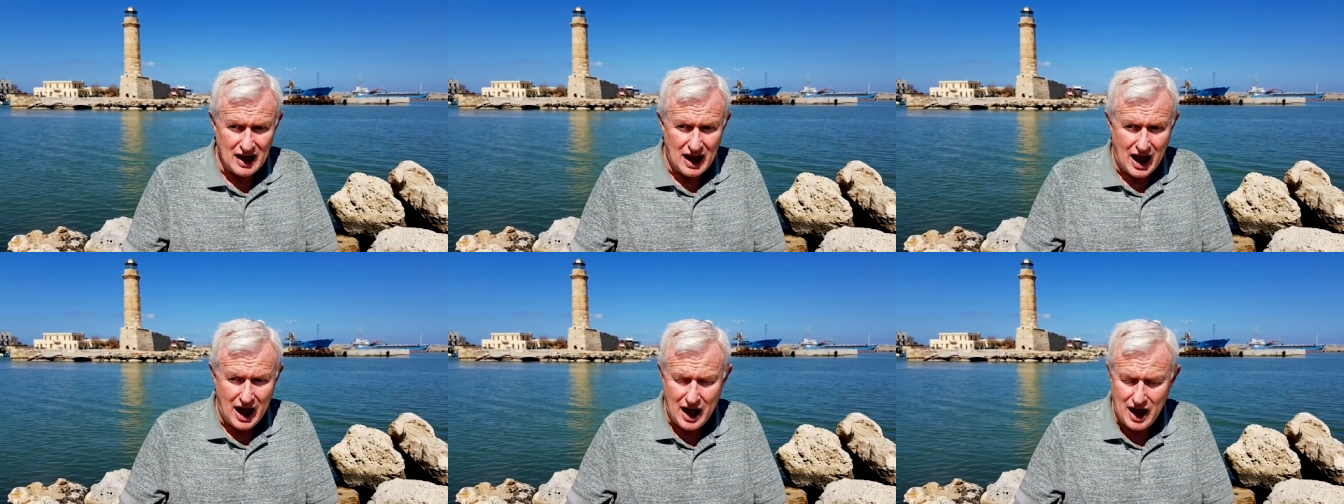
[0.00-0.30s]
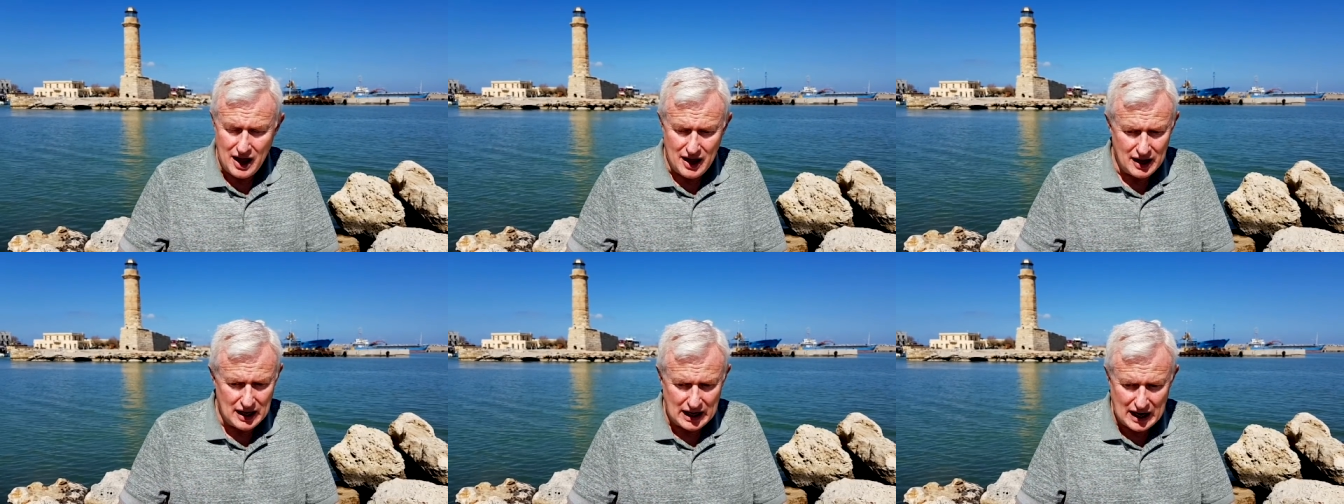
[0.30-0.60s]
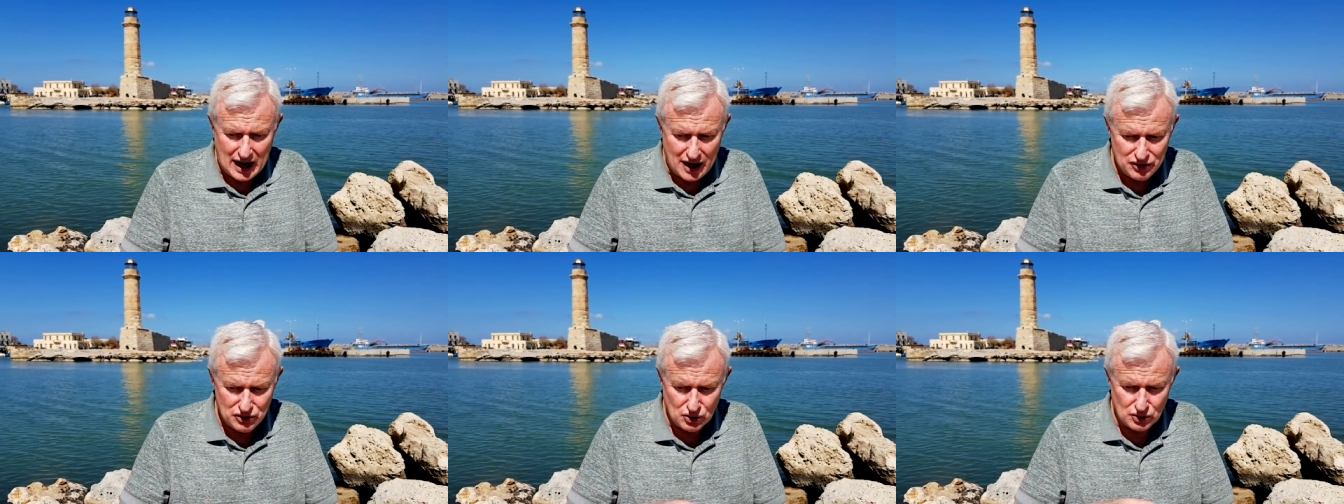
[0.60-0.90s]
Uh,
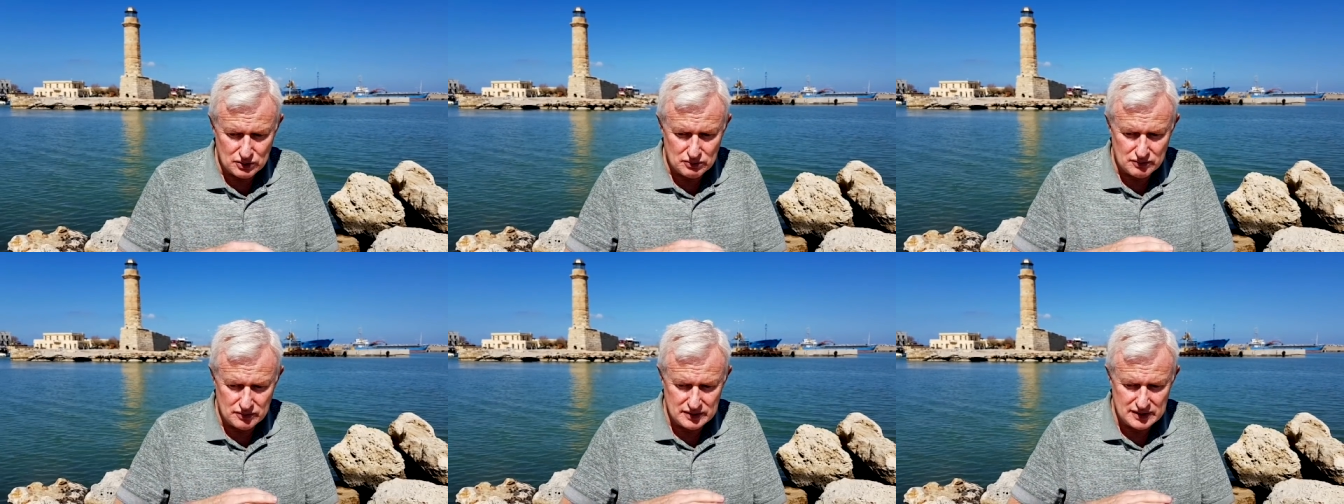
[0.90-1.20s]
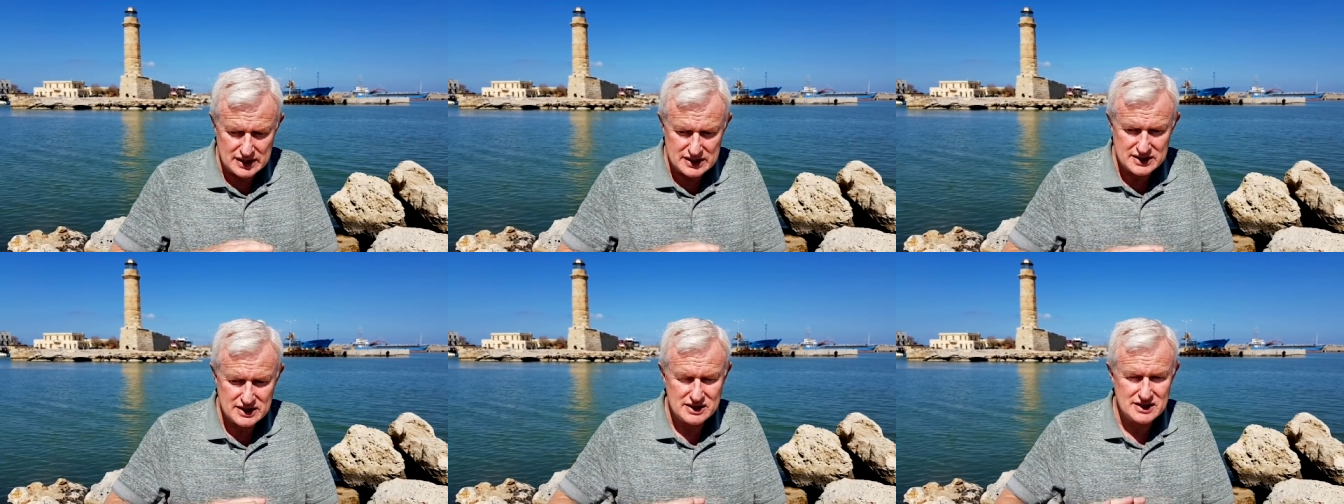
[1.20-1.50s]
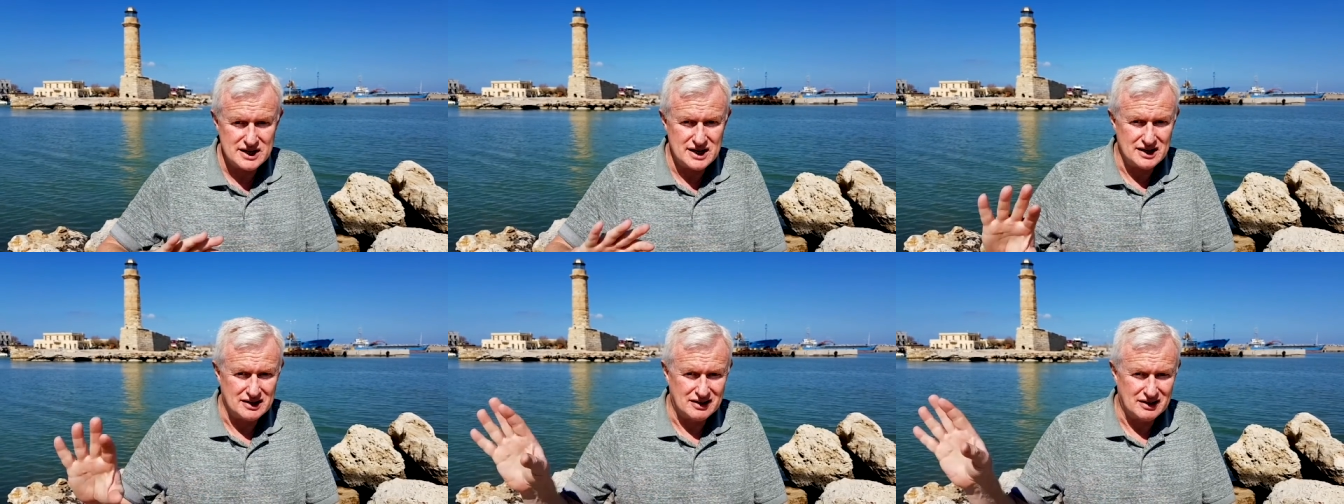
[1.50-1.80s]
I thought, this
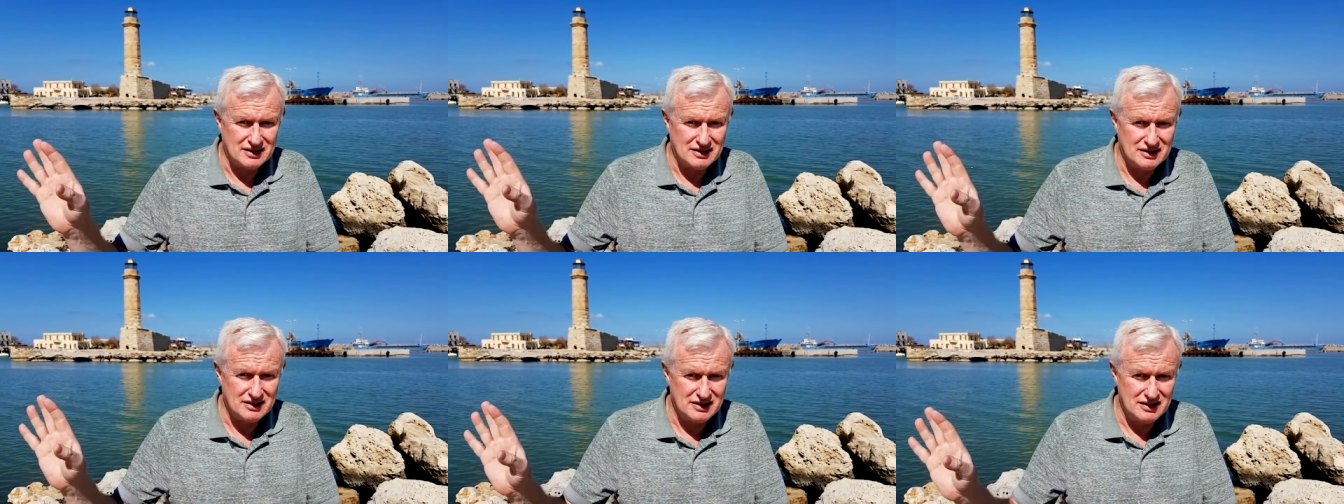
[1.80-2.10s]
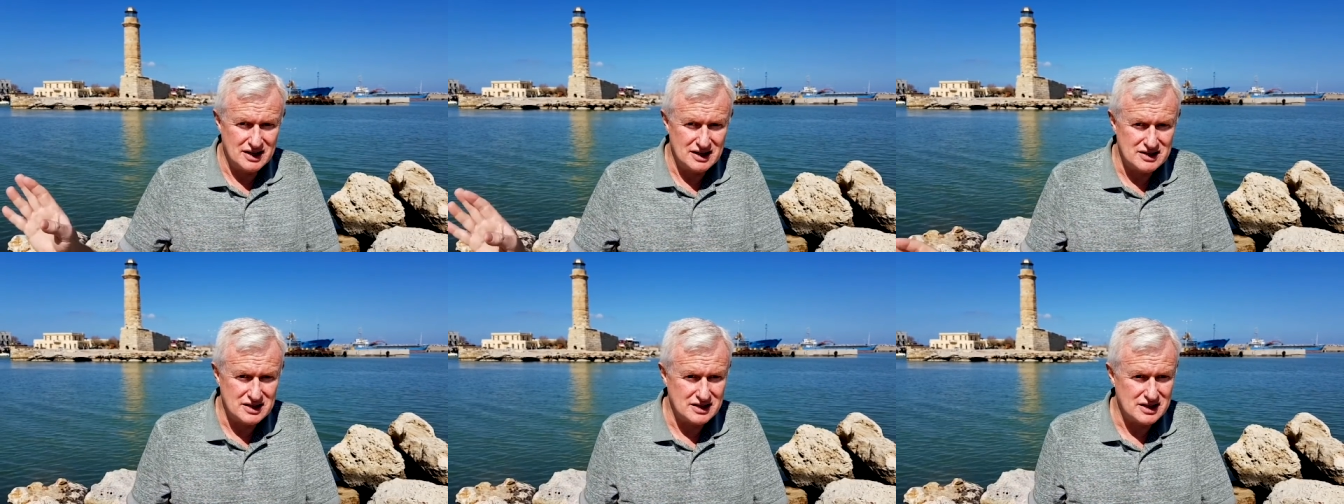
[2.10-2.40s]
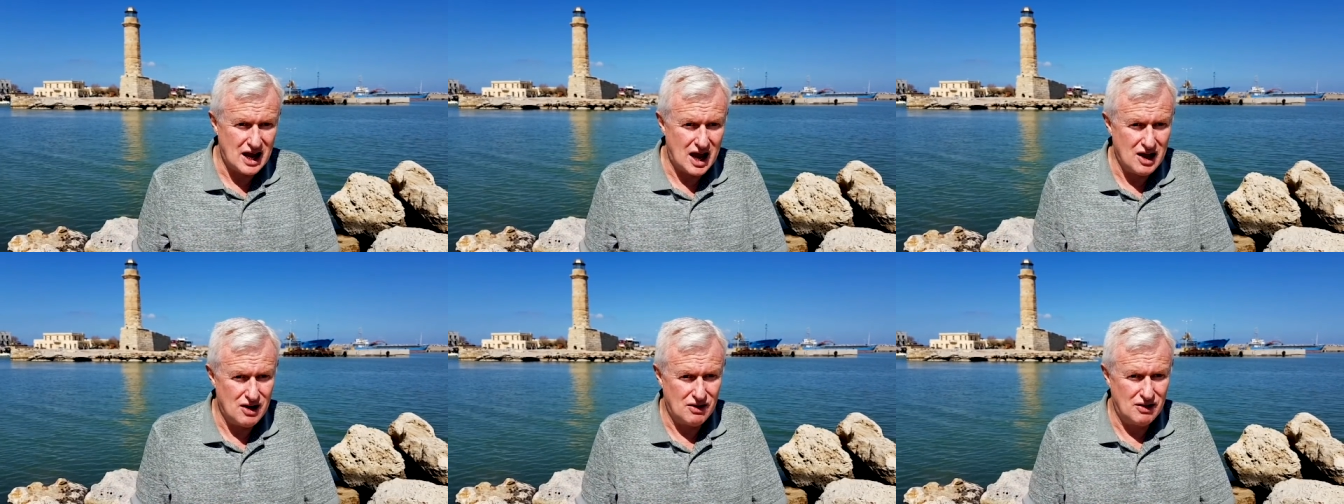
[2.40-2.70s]
is it. This is
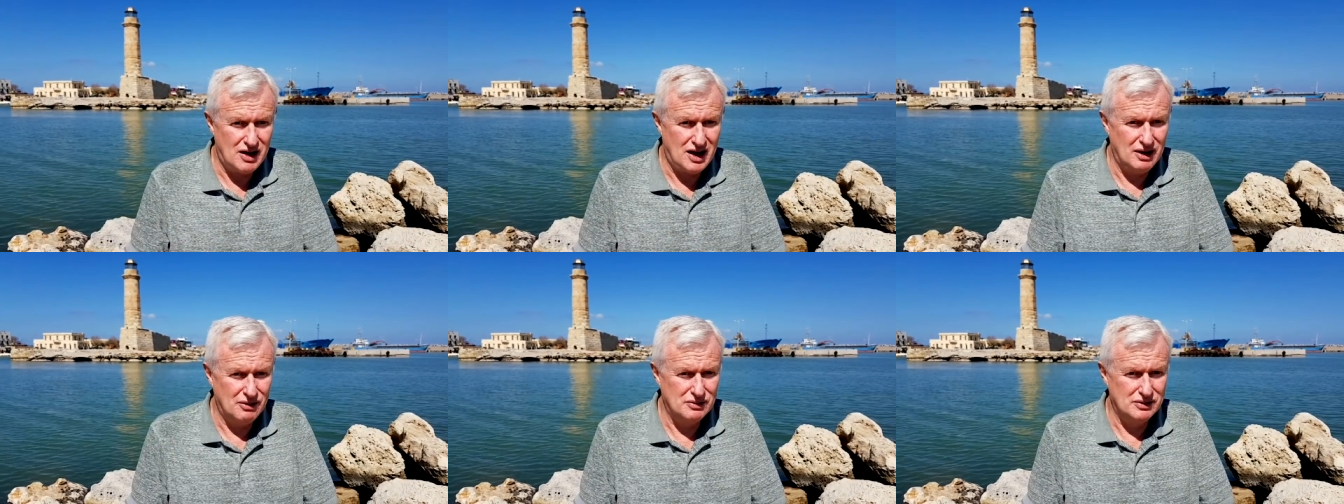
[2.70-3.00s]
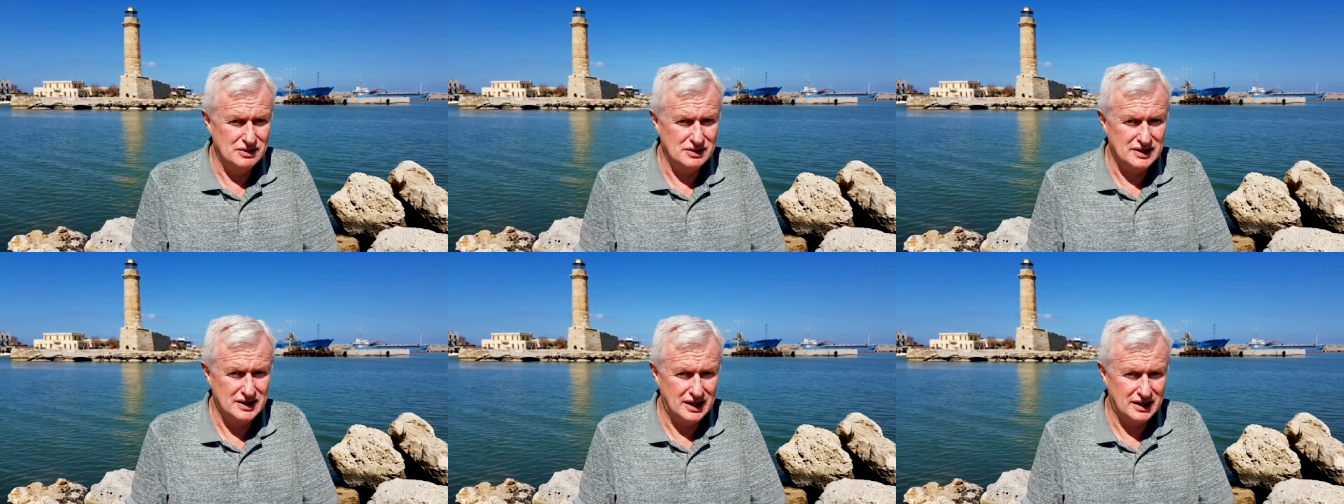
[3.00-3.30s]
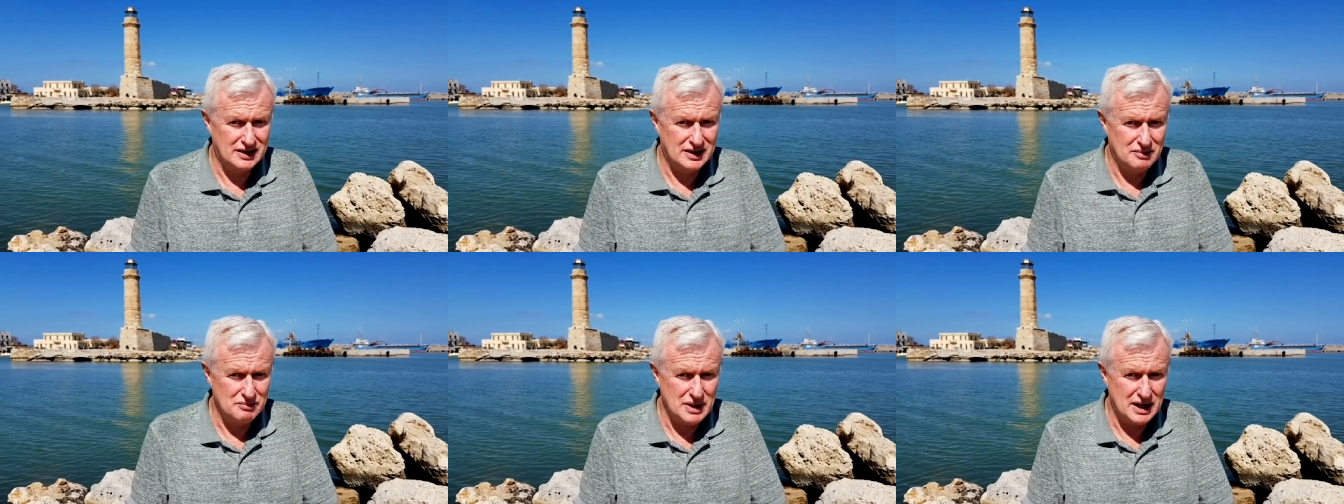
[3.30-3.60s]
how I will
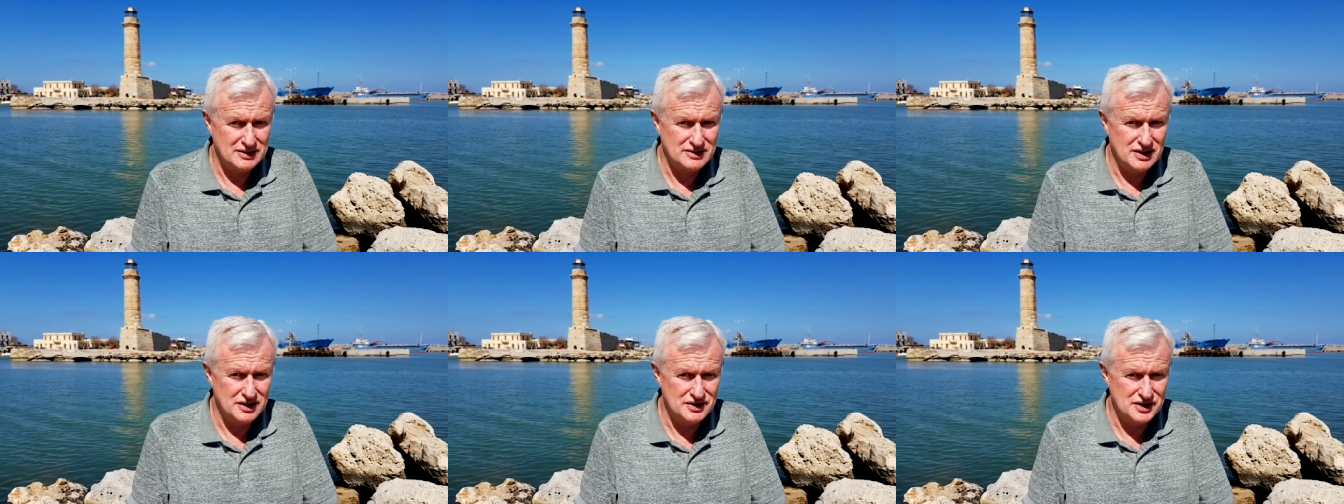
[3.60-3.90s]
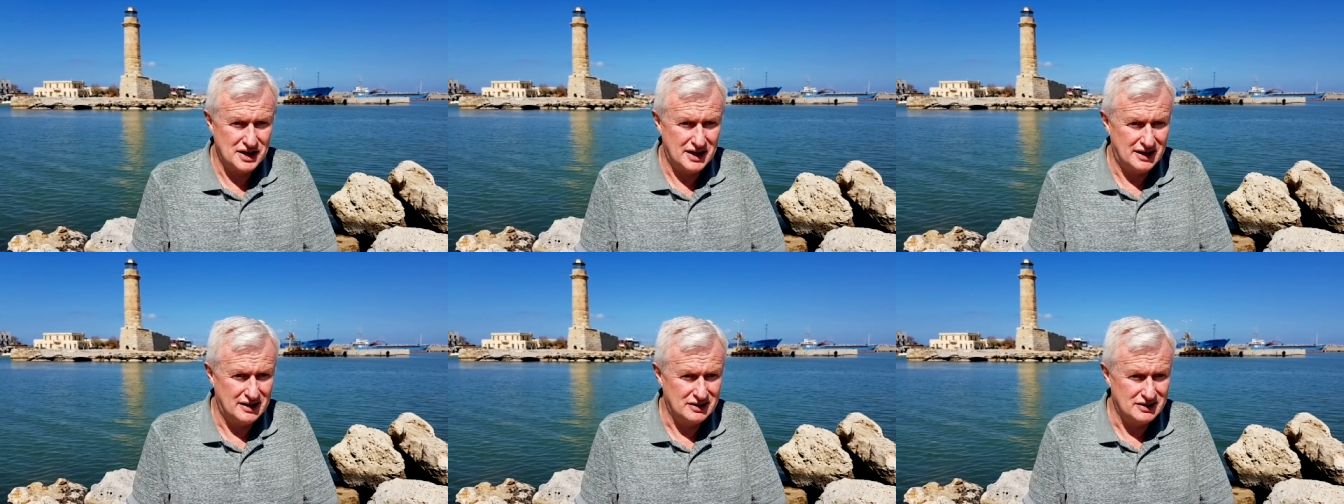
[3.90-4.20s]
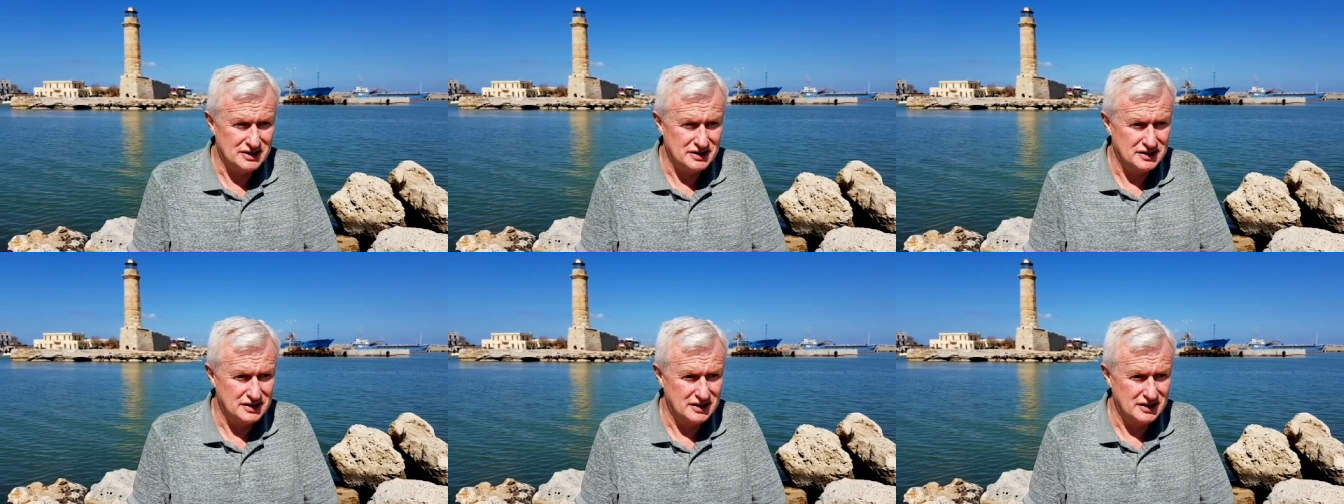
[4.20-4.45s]
get the message out.